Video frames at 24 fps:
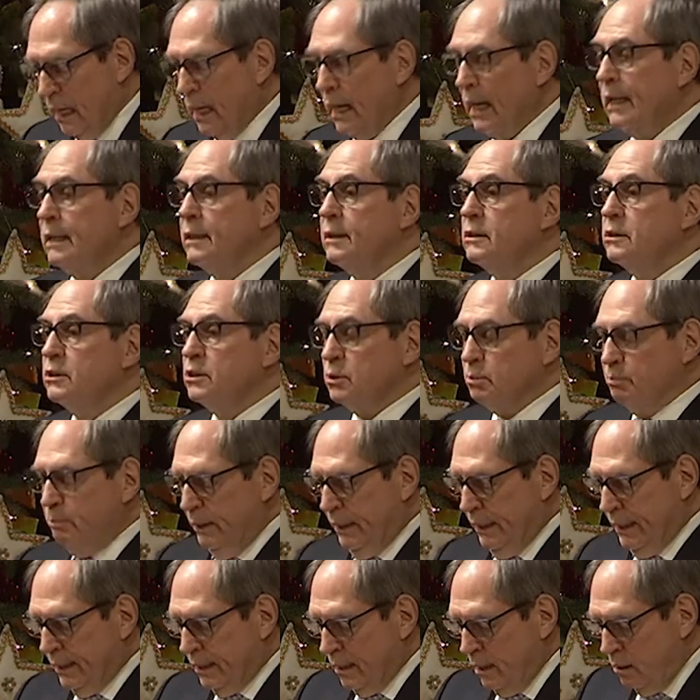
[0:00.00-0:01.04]
and to
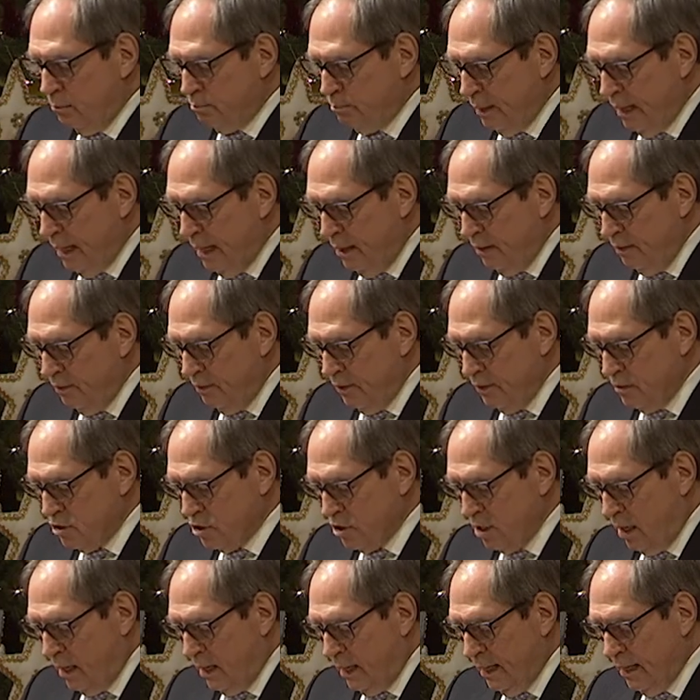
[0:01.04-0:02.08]
speak about the
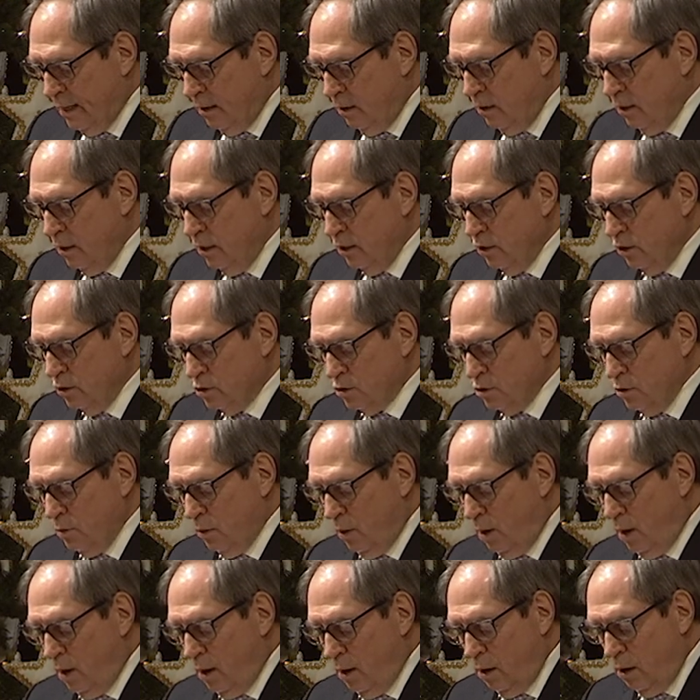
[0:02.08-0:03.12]
child to
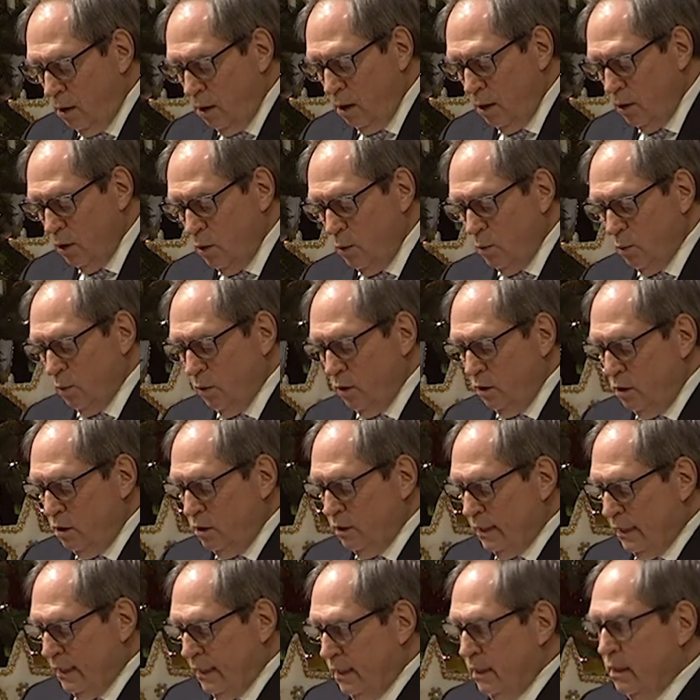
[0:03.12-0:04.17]
all who were
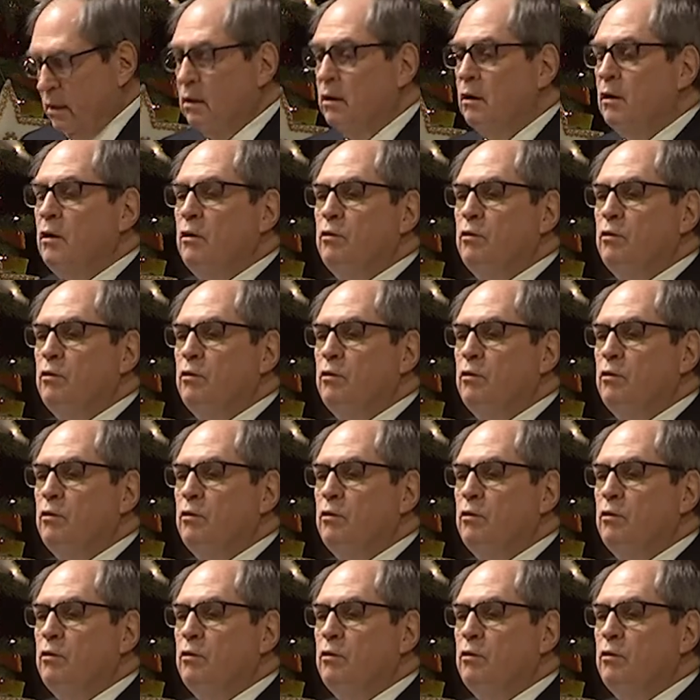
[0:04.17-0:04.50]
looking